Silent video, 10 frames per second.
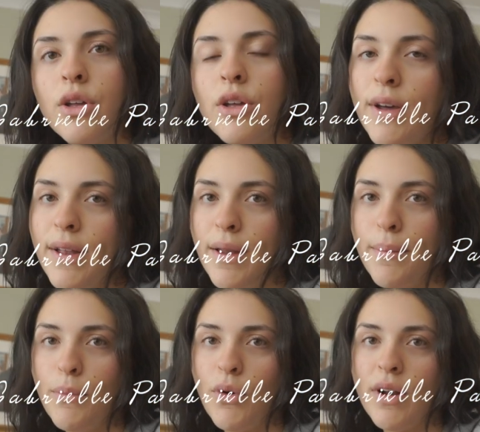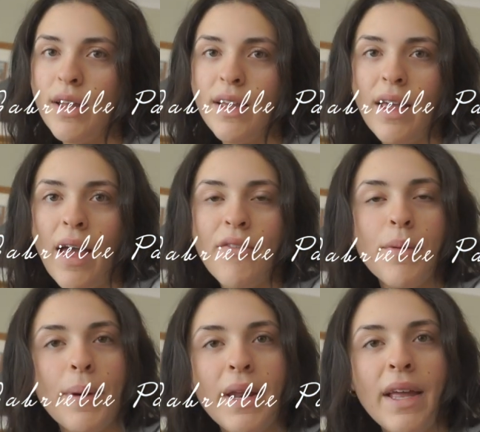Good morning,
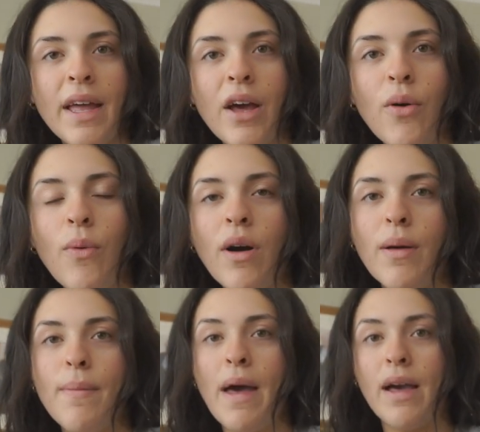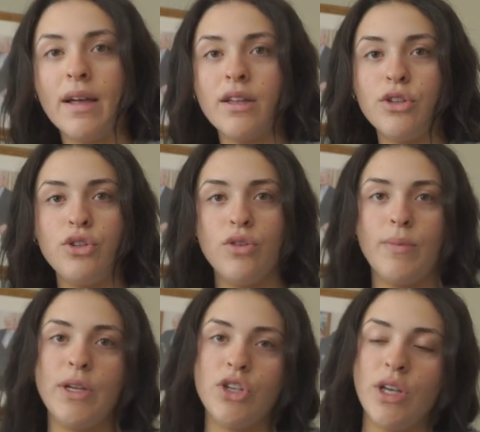everybody. Welcome back to
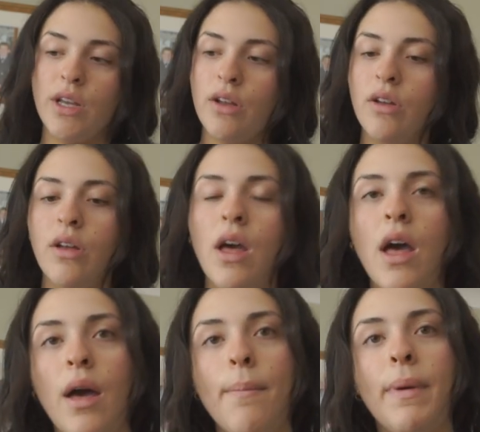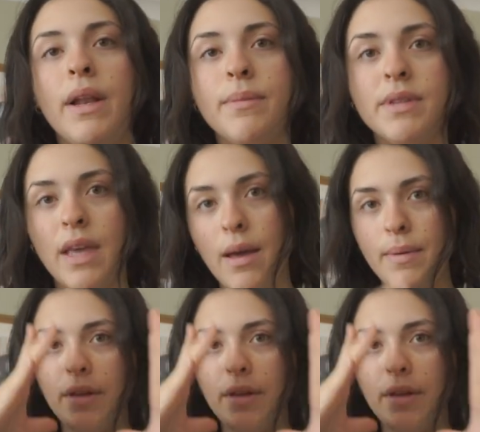my channel. My name's Gabby.